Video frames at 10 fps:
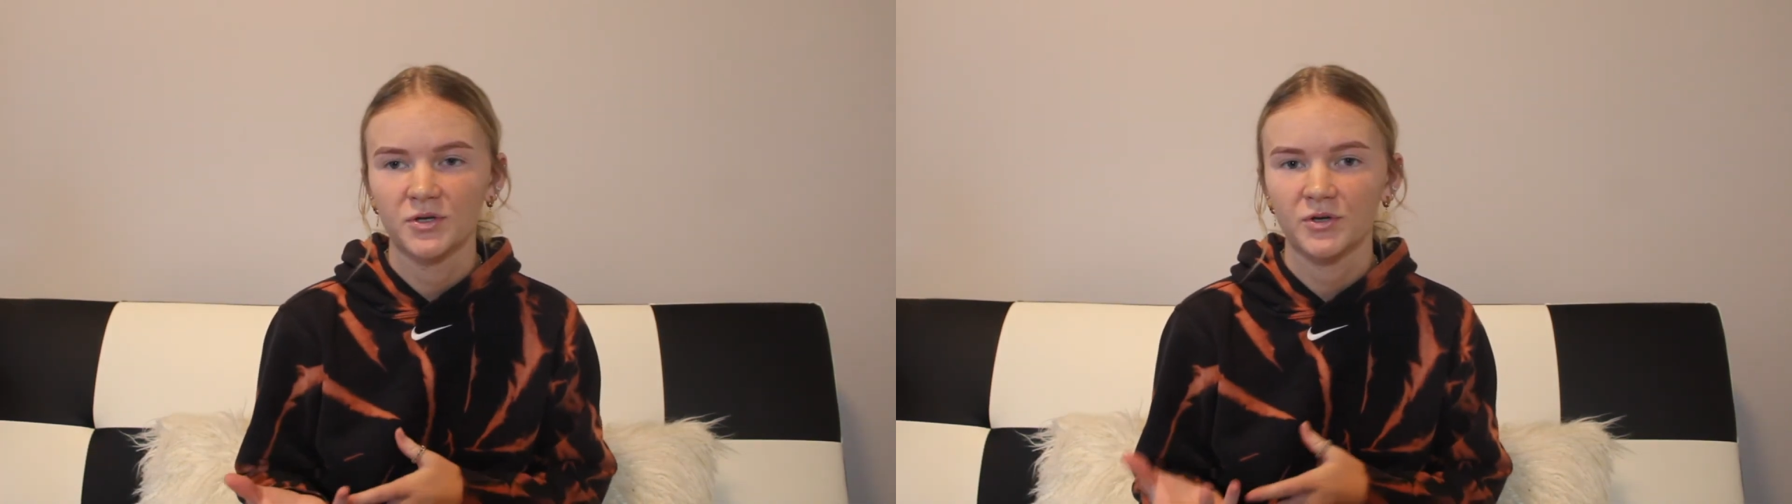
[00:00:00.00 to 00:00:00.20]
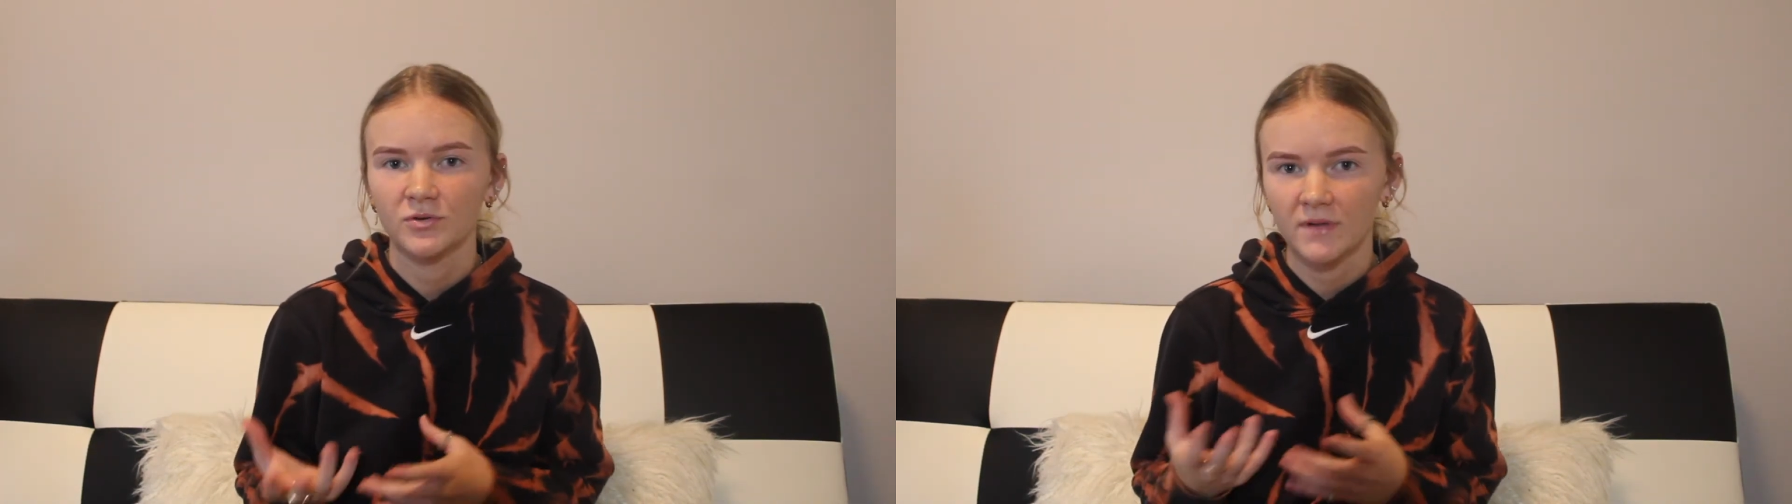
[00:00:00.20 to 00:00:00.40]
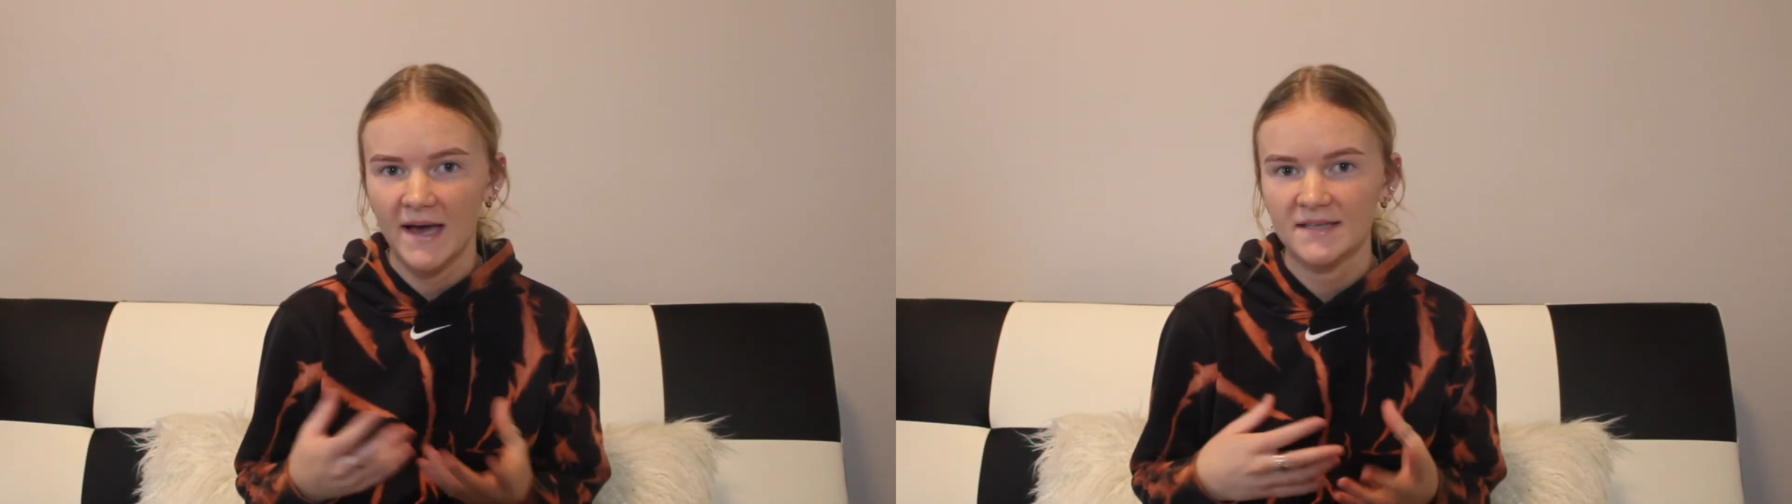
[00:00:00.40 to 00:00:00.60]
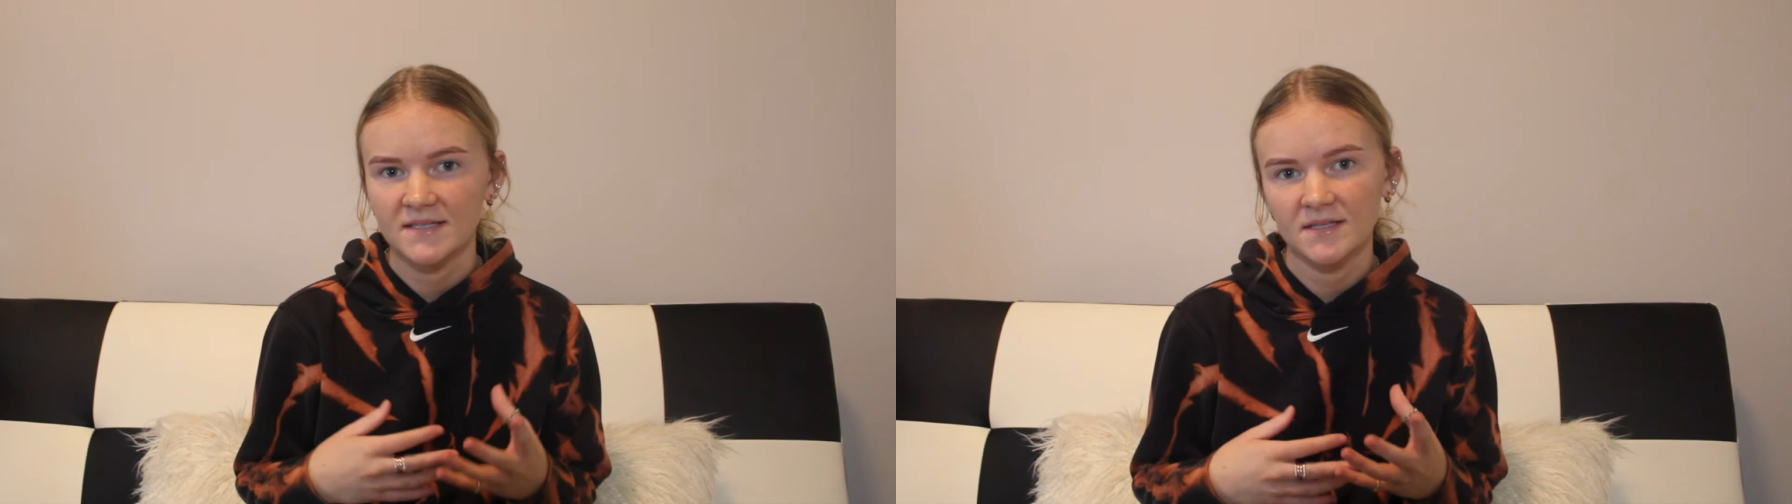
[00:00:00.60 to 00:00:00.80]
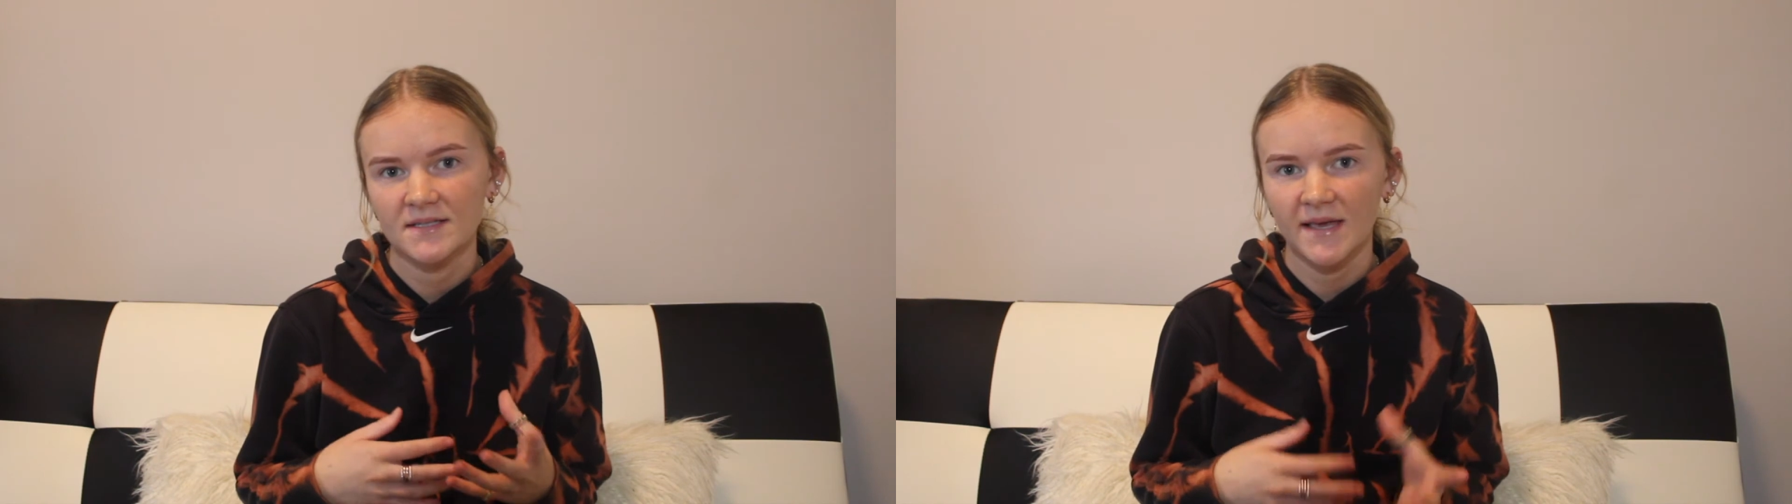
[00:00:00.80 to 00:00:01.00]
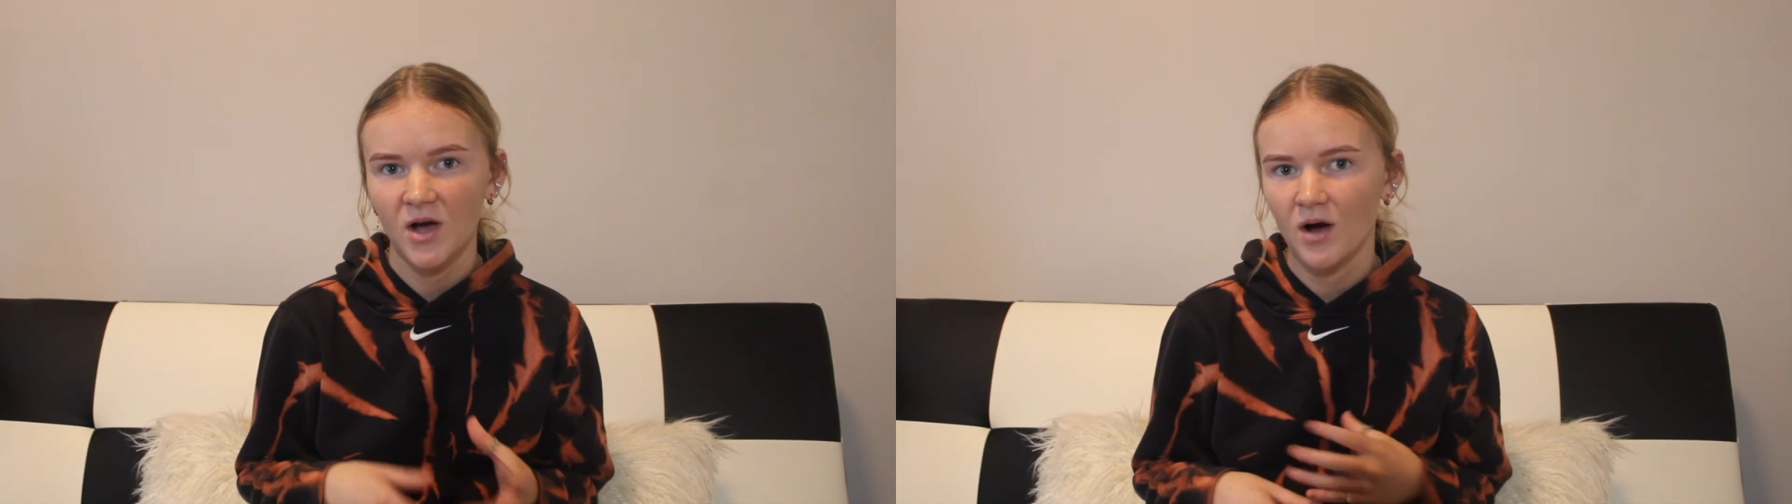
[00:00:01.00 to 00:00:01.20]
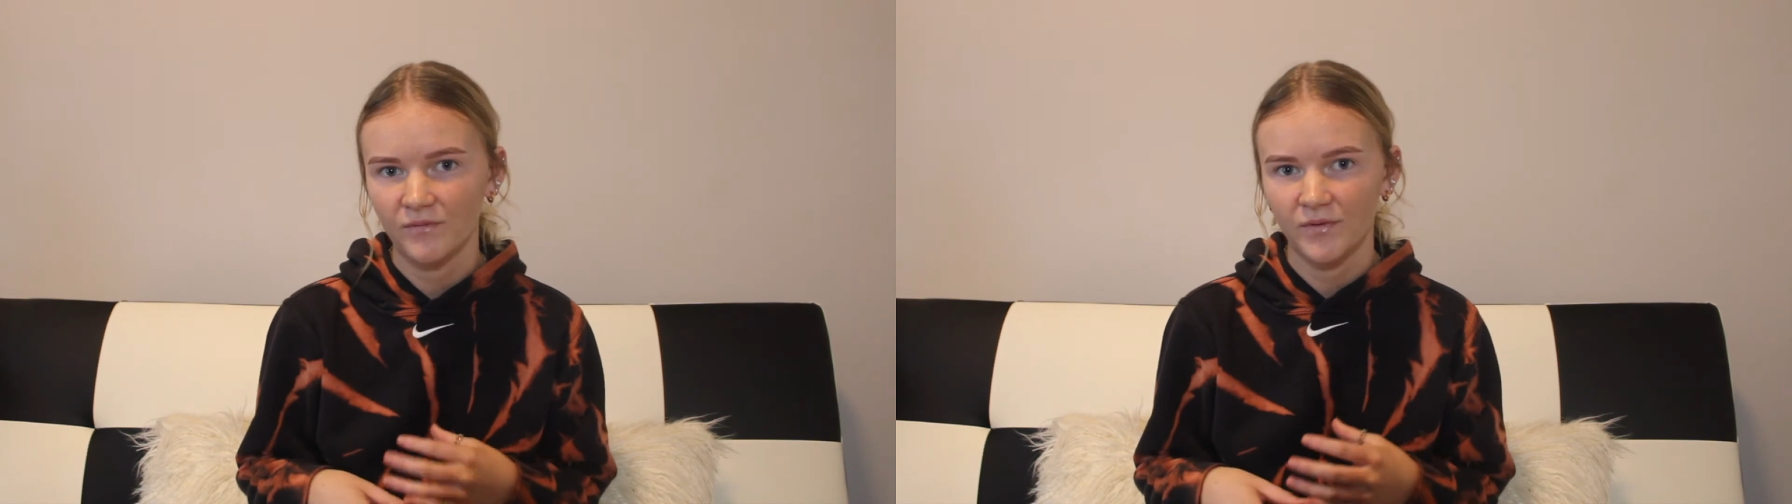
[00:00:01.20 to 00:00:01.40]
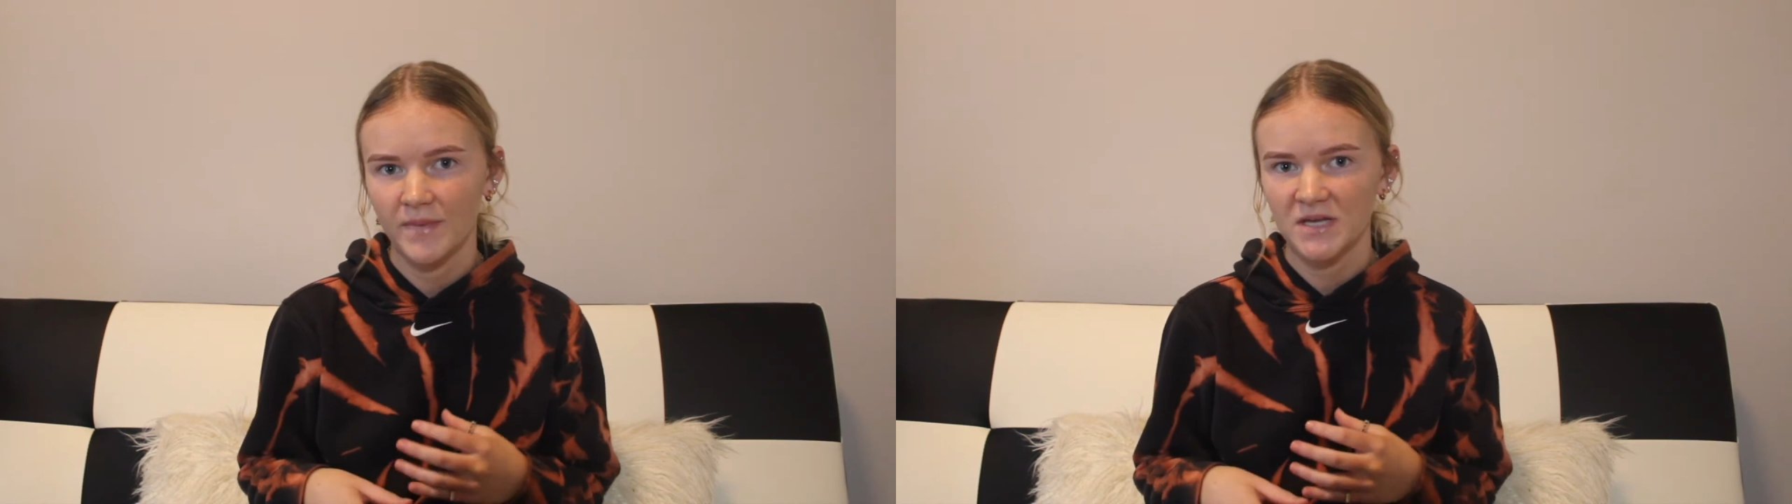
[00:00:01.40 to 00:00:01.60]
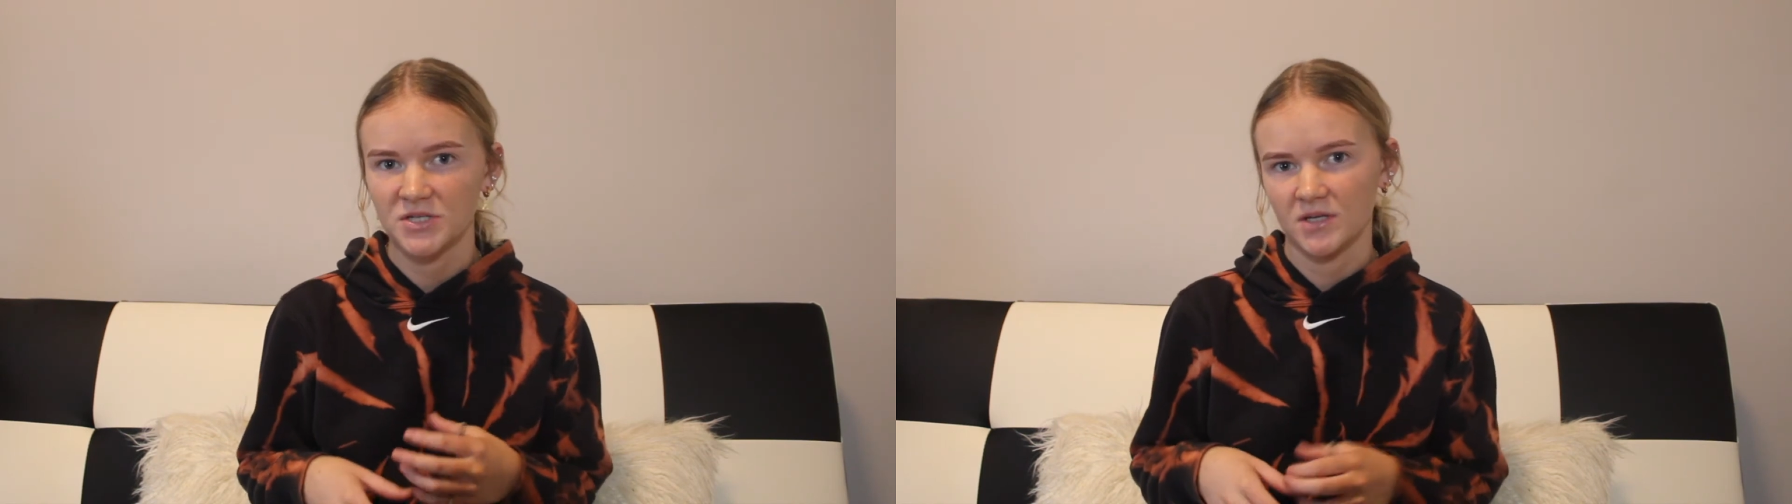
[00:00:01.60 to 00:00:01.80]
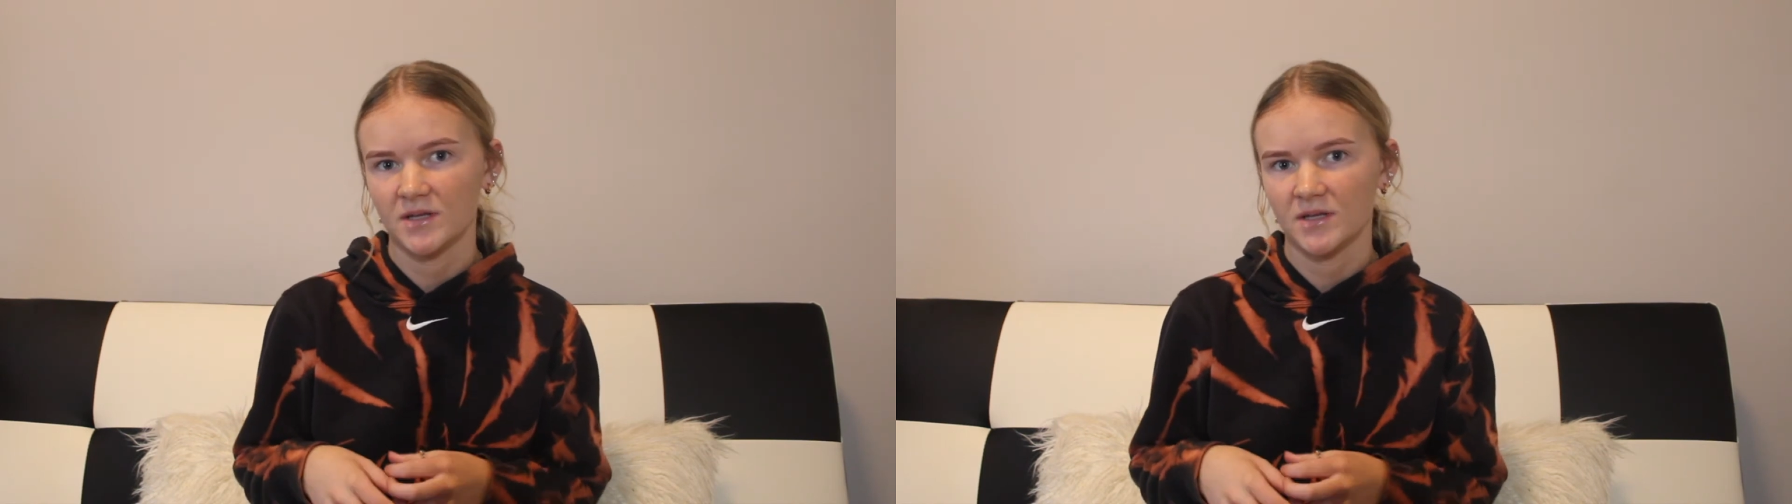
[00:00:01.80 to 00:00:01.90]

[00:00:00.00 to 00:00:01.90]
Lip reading: Google AdSense like confirmation.